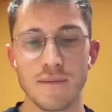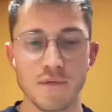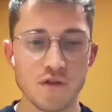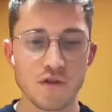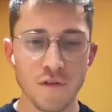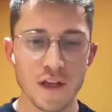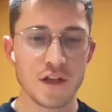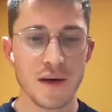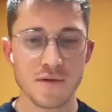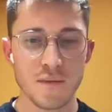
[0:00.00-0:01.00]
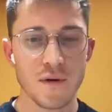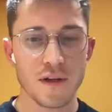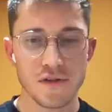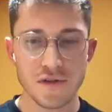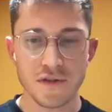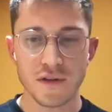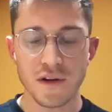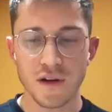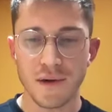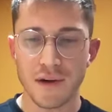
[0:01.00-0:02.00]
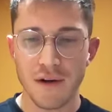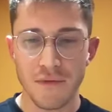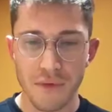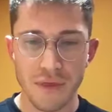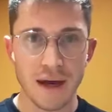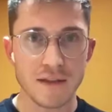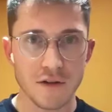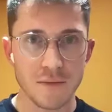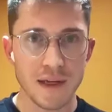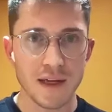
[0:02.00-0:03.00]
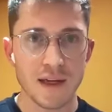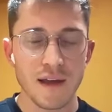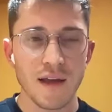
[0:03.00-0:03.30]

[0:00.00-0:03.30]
just to finish up some questions around that topic.